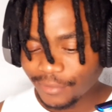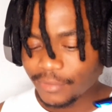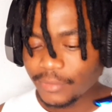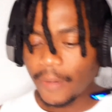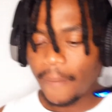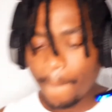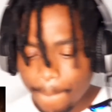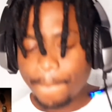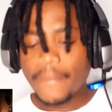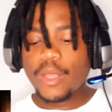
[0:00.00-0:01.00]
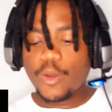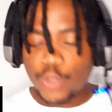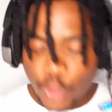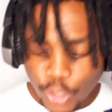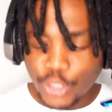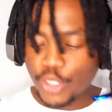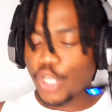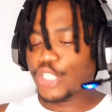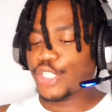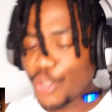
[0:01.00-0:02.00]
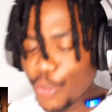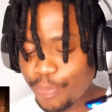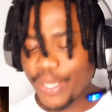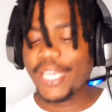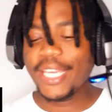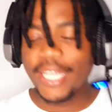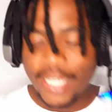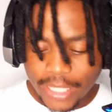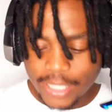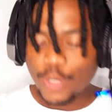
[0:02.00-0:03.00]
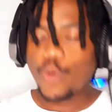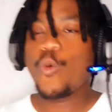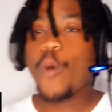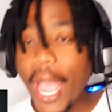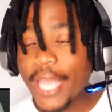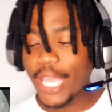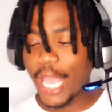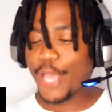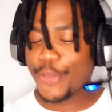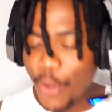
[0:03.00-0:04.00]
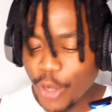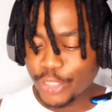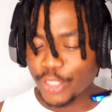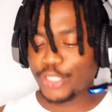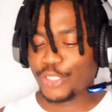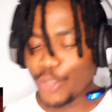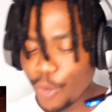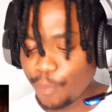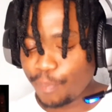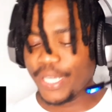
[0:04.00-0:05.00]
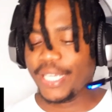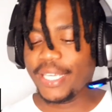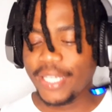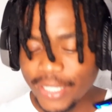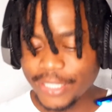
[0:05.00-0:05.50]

So stupid. Why are you so stupid?